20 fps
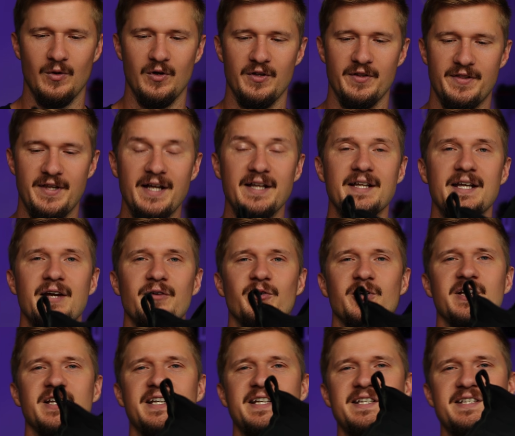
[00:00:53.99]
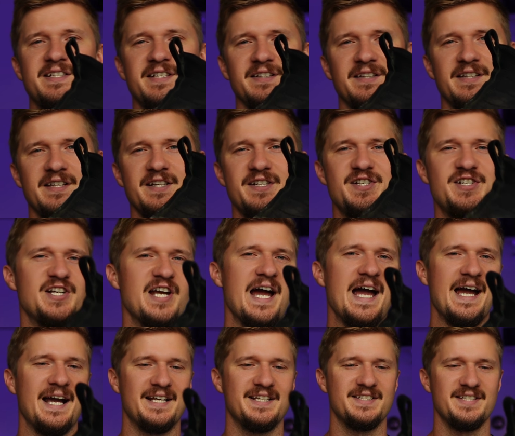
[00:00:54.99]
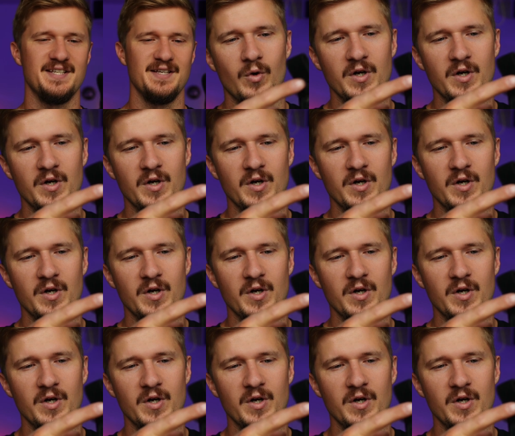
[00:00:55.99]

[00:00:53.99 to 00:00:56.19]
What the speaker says: Well, and then they released the Jax.